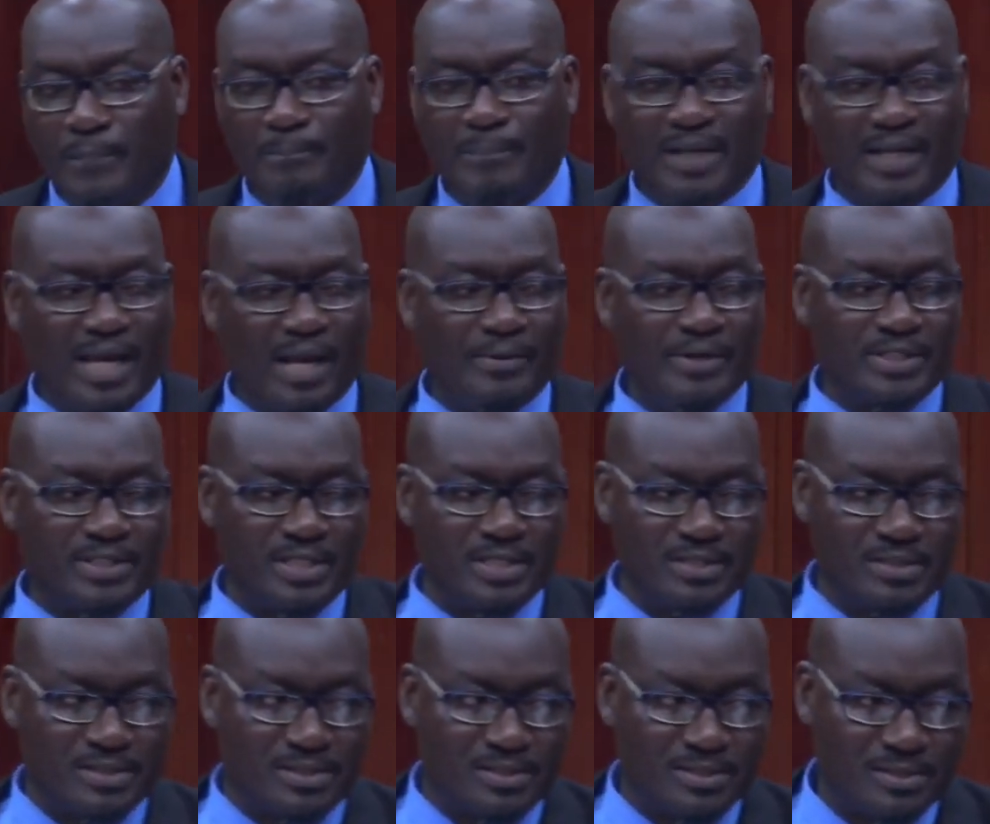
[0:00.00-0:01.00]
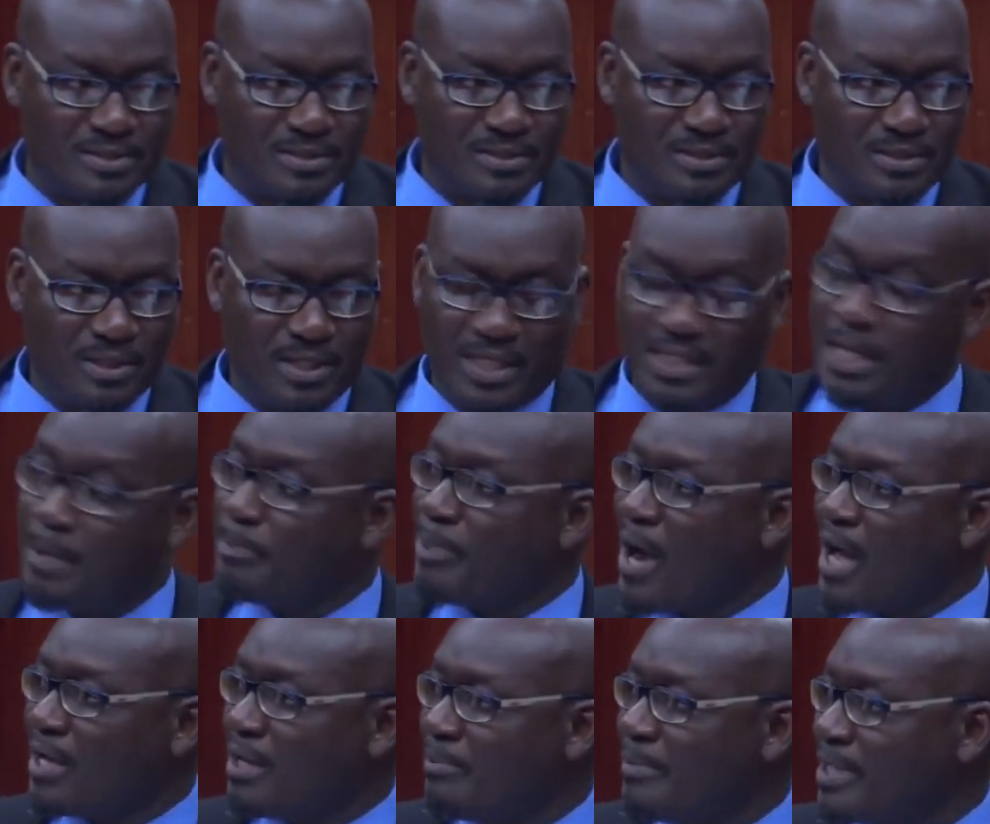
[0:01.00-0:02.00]
But here it is, in the
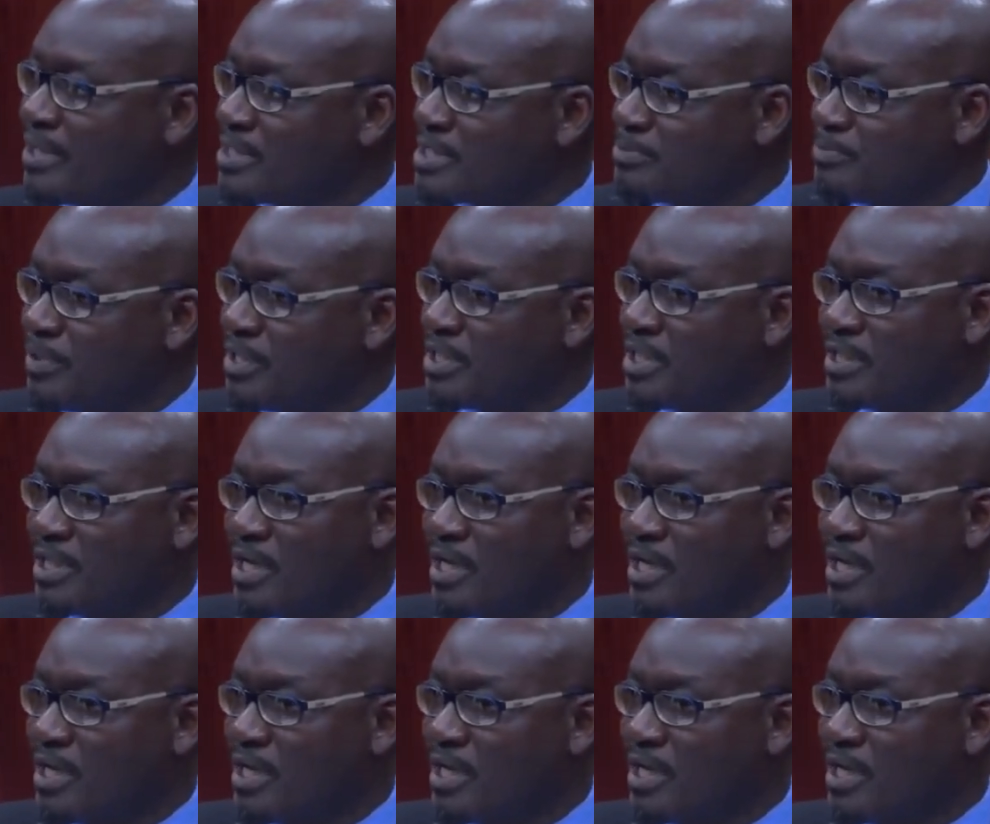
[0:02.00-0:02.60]
parliament it's been